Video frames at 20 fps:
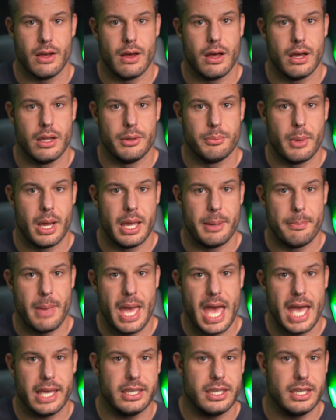on my
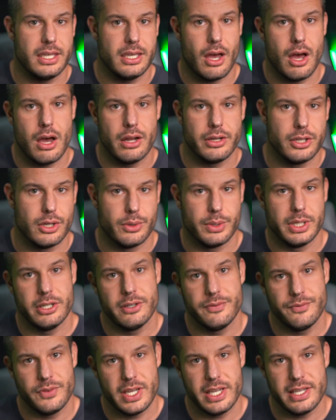Mackie audio
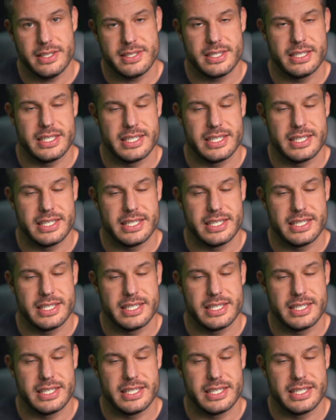interface